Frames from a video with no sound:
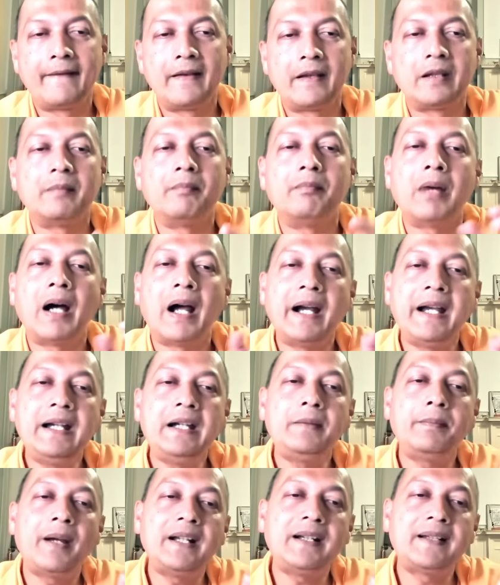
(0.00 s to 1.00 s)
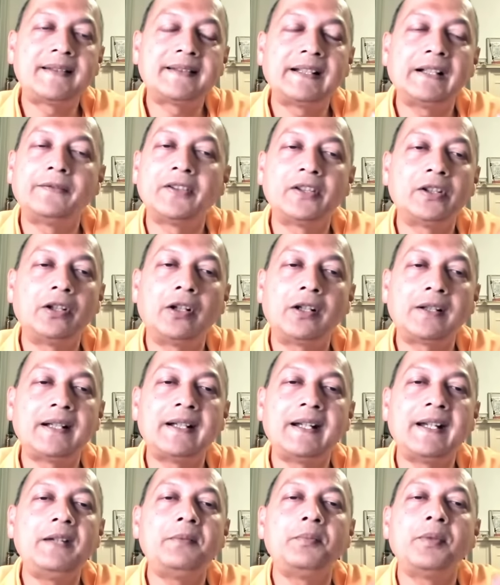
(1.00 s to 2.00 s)
The mind by itself is not
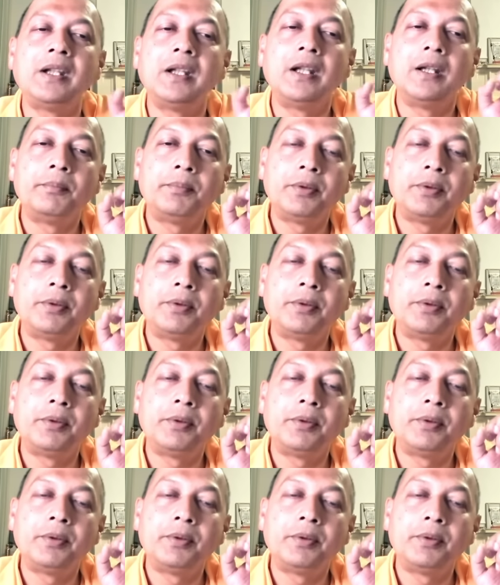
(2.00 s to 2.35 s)
an enemy.